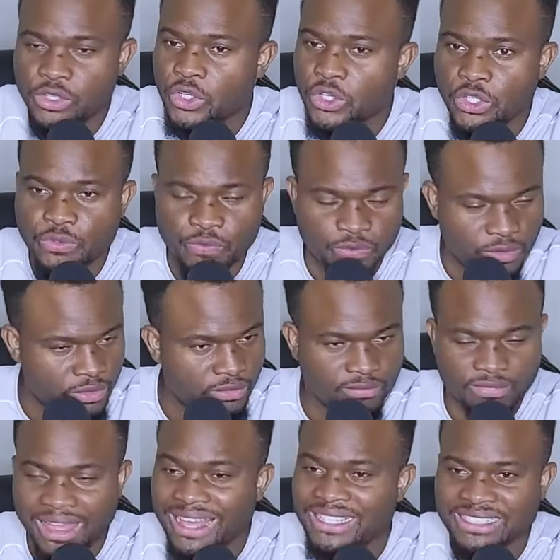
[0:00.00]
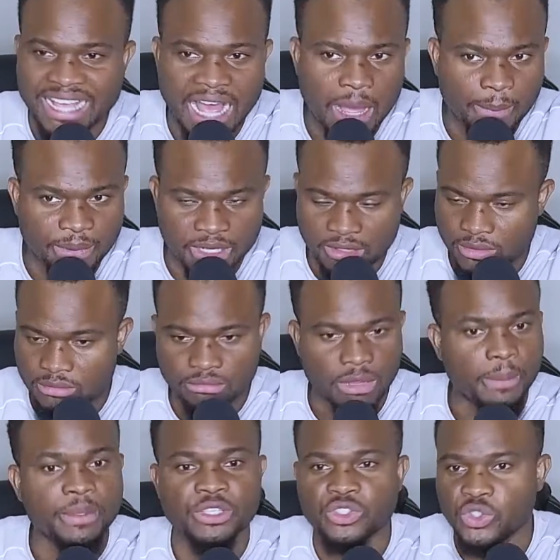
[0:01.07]
good things happening,
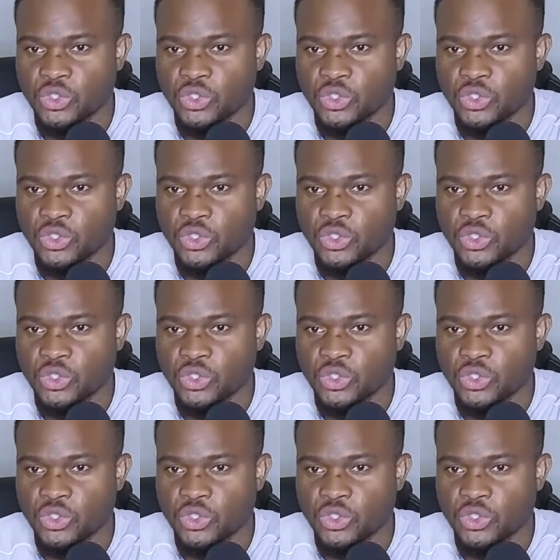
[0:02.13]
maybe in